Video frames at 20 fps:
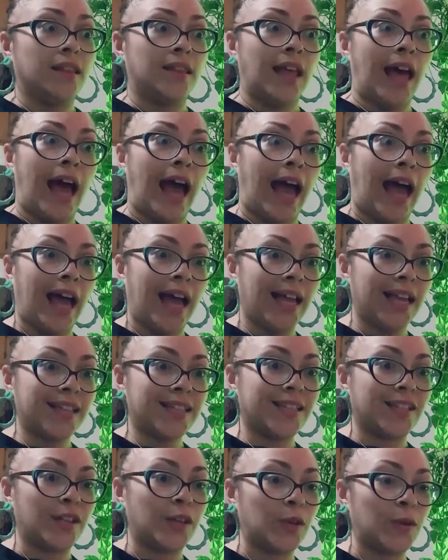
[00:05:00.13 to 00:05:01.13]

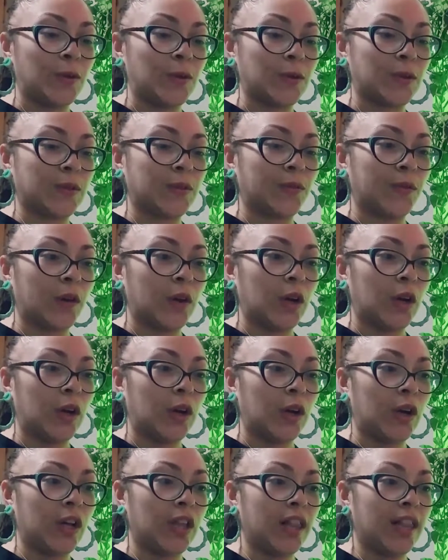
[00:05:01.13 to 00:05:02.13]
That's
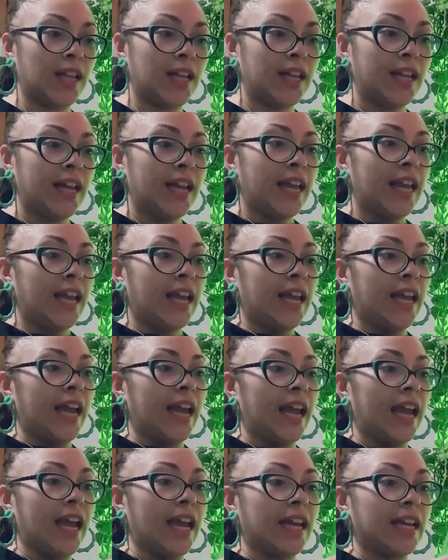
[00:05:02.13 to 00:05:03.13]
useful.
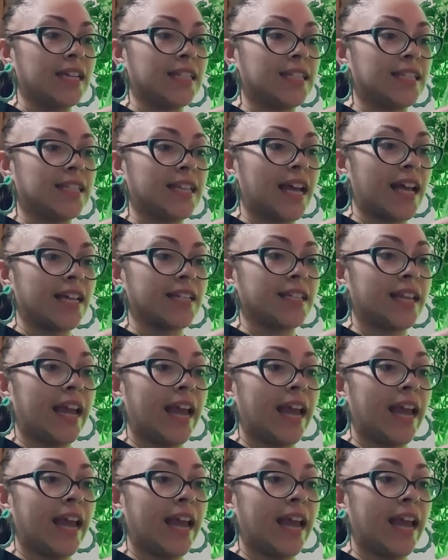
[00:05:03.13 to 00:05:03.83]
and it says